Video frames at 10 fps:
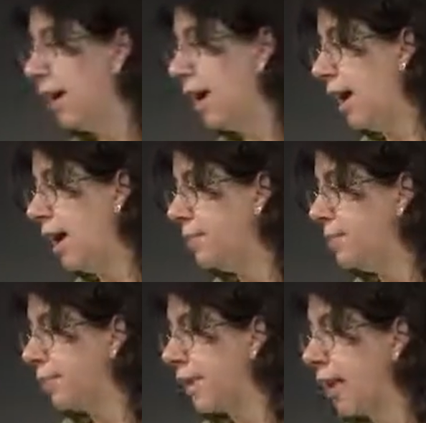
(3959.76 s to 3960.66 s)

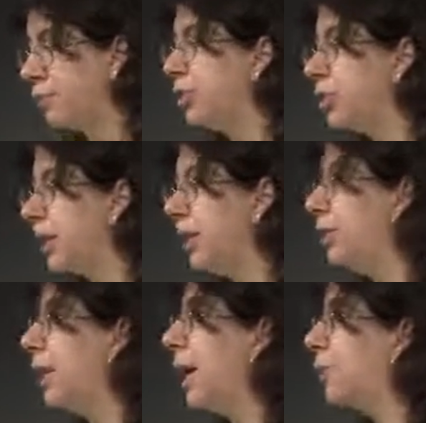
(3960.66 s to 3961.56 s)
Um, unfortunately,
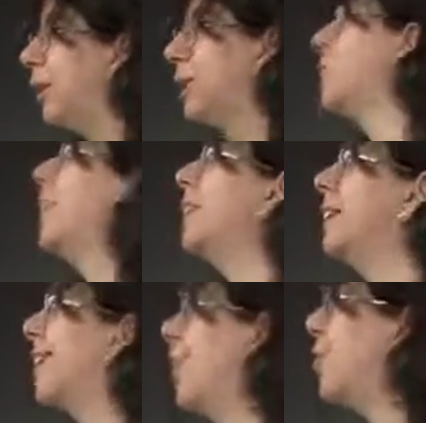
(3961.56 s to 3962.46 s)
we can't really solve it
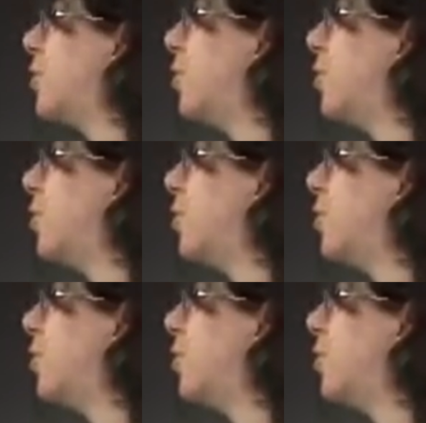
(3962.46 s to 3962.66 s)
in closed